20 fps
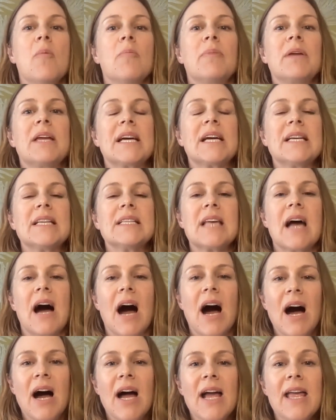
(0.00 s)
Because
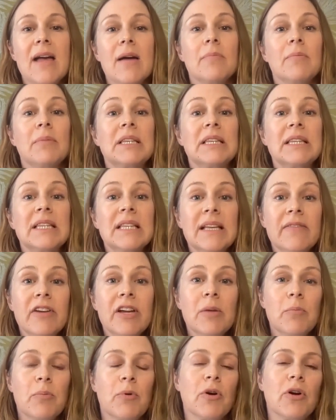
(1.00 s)
I am
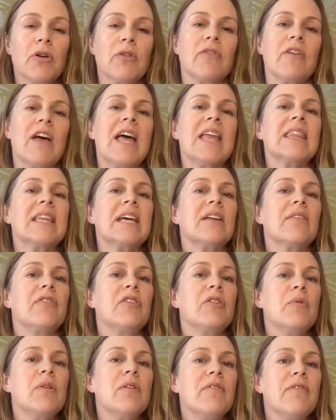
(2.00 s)
living proof that if
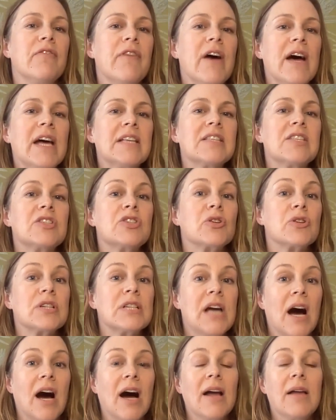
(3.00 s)
you invest your
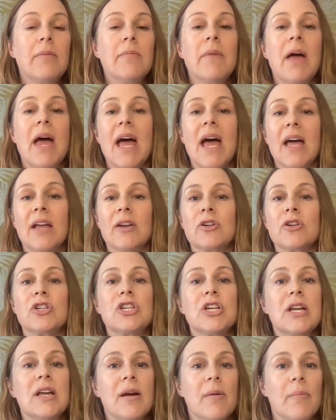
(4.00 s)
time,
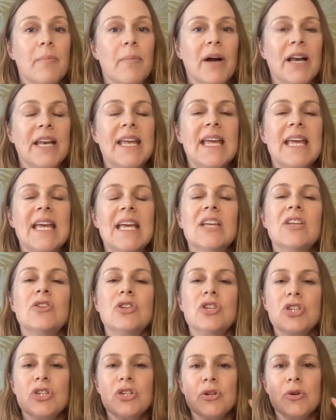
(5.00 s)
energy, money
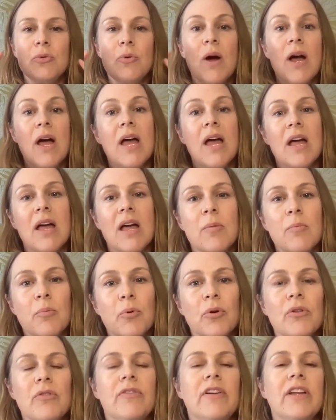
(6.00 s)
into
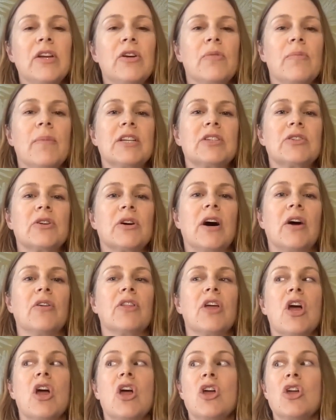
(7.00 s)
improving your mental health,